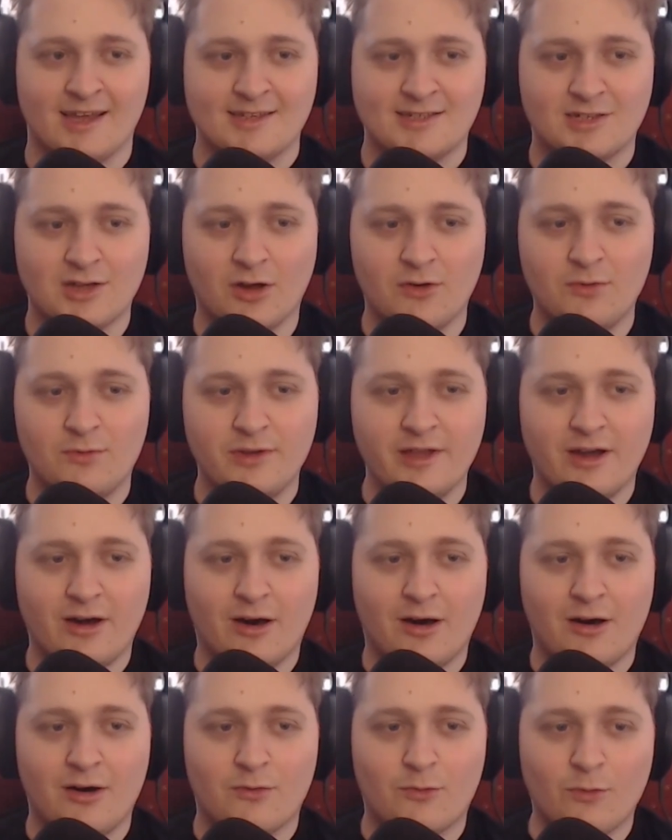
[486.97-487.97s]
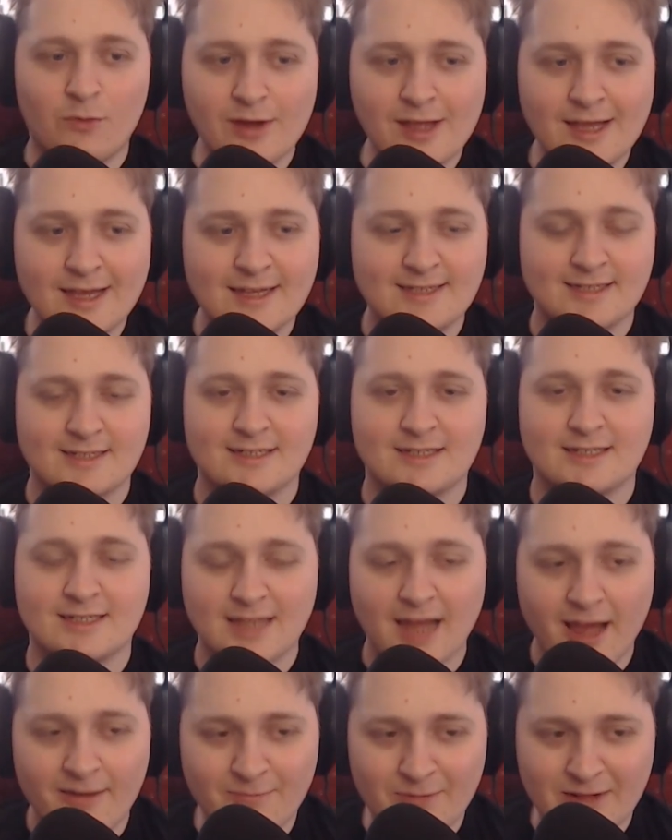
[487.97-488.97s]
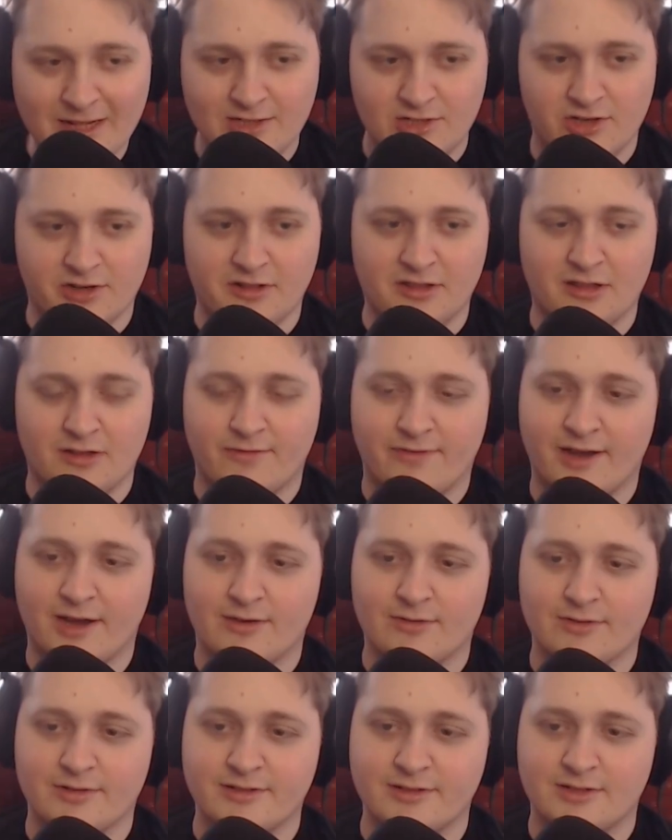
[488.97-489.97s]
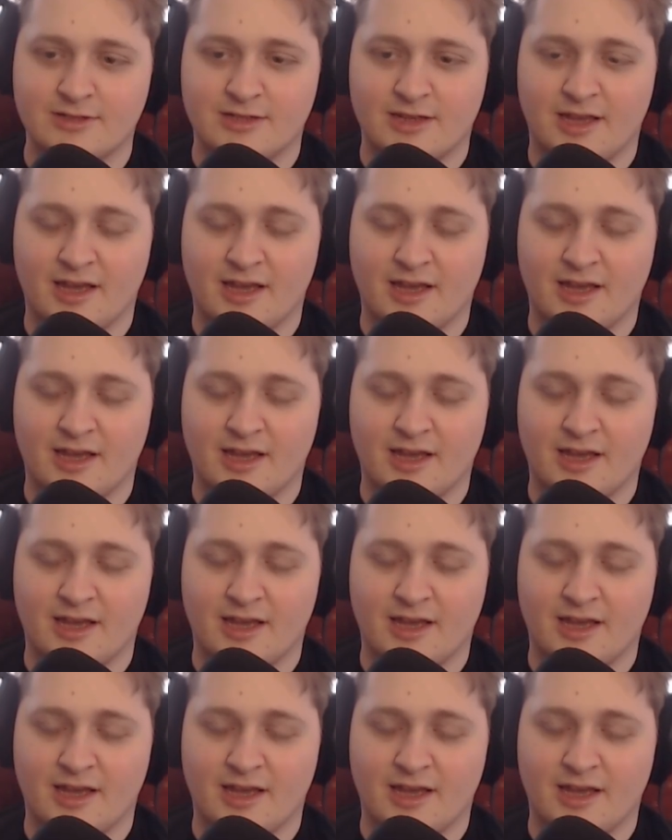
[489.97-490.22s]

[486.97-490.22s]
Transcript: So we are re-establishing the Fowlers